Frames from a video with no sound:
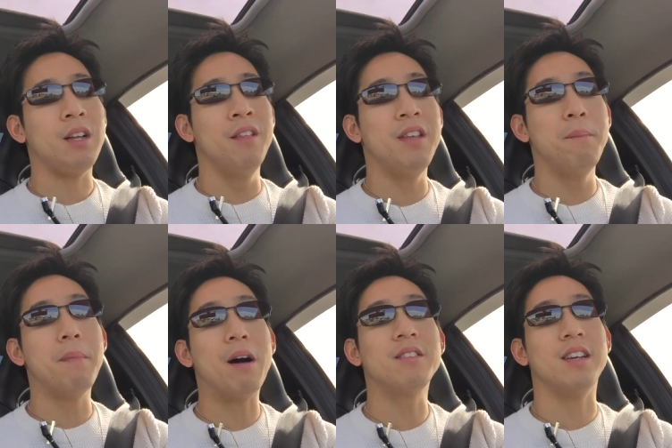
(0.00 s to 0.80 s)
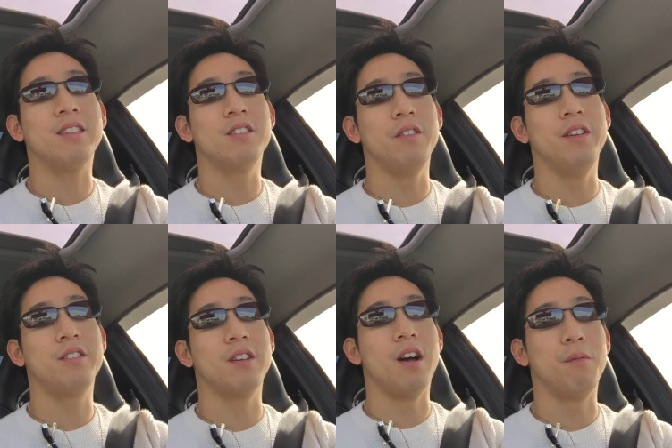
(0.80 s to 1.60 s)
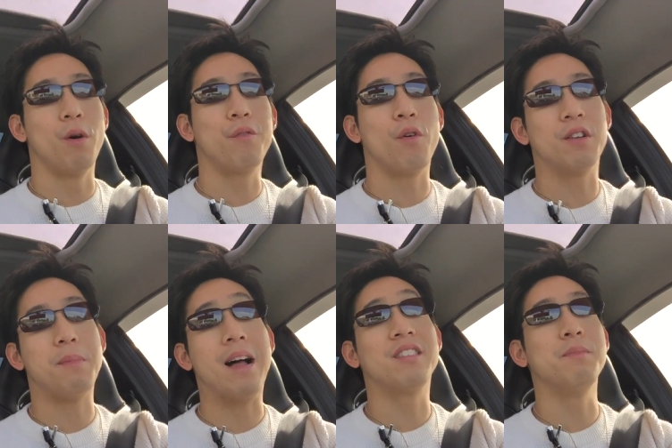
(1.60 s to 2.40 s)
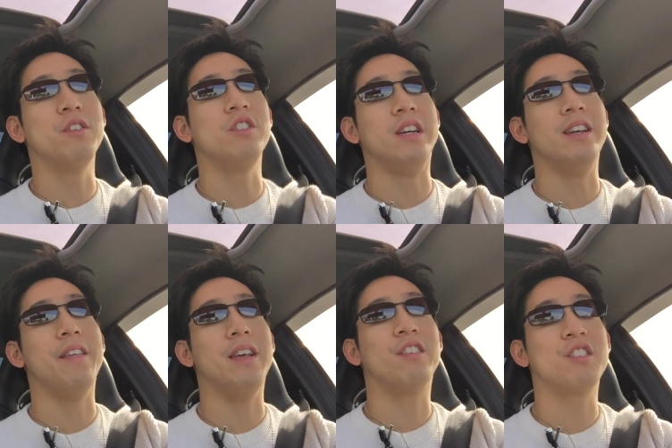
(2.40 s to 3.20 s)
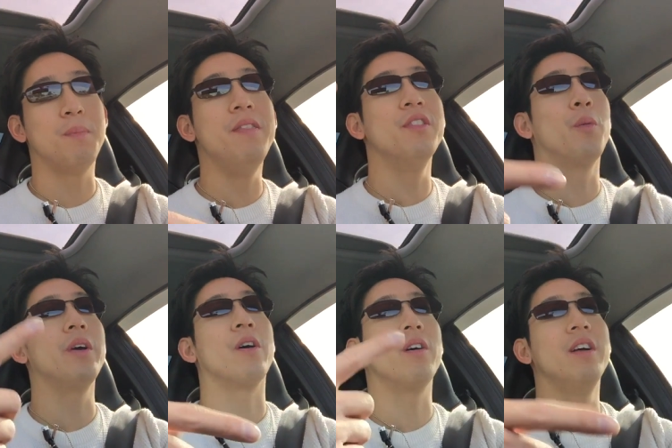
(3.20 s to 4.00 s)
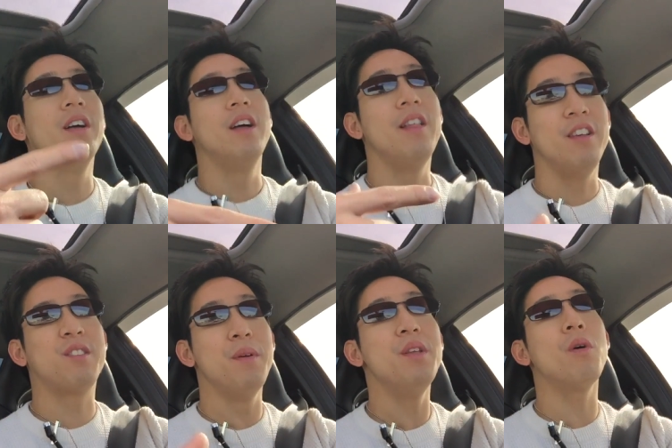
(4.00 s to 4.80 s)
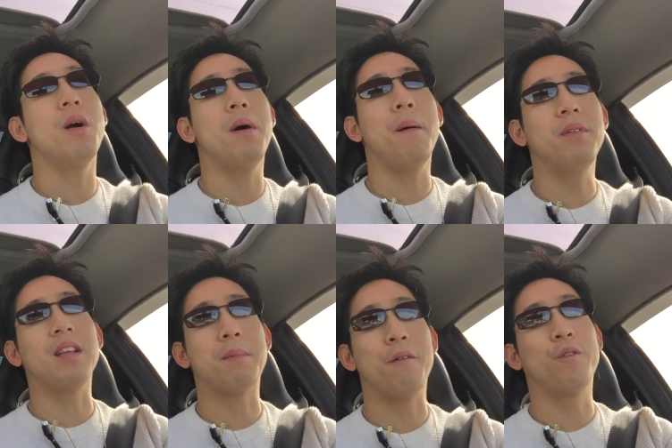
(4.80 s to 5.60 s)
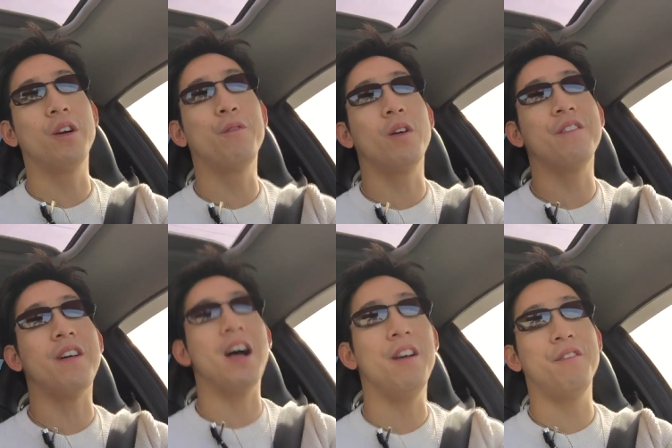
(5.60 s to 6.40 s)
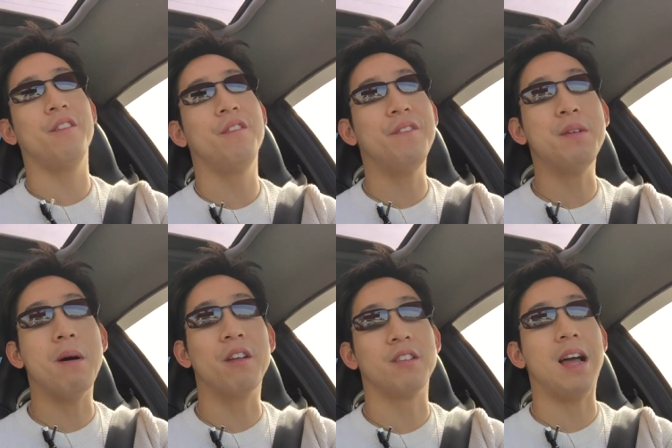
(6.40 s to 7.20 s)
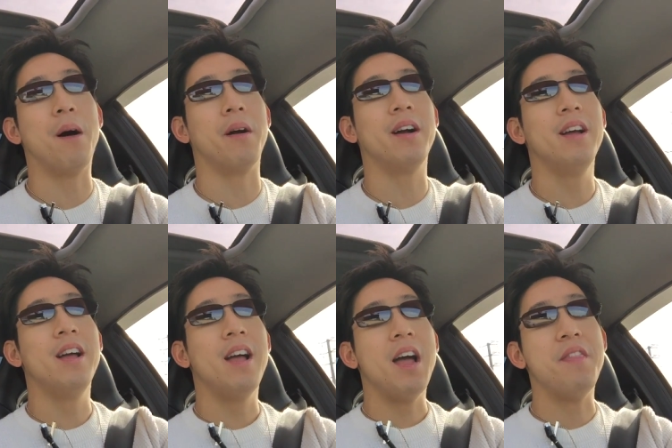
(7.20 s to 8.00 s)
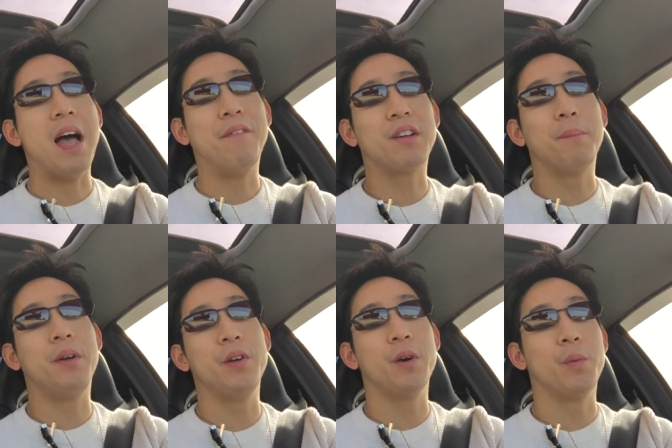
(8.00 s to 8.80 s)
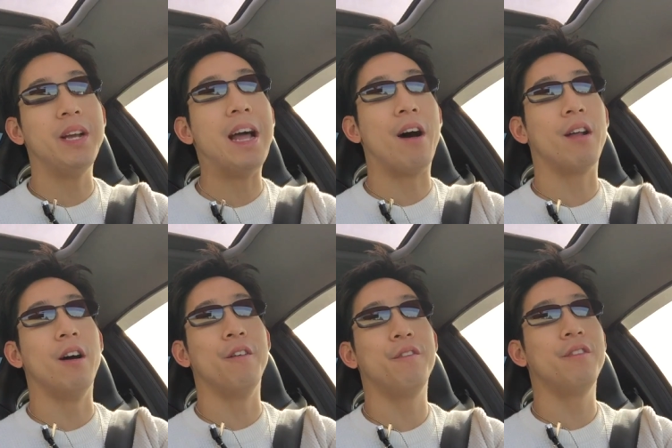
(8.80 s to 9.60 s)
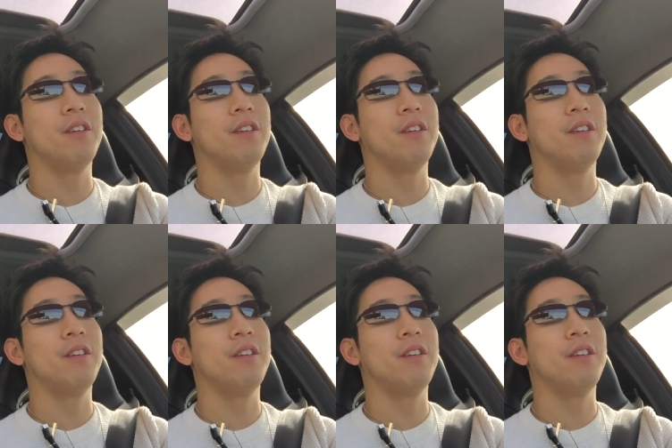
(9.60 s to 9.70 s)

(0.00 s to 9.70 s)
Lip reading: they mount it to this road force balancing machine, and they spin the wheel. They spin the wheel up to like about 40, 45, 50 miles an hour, and they have a computer readout of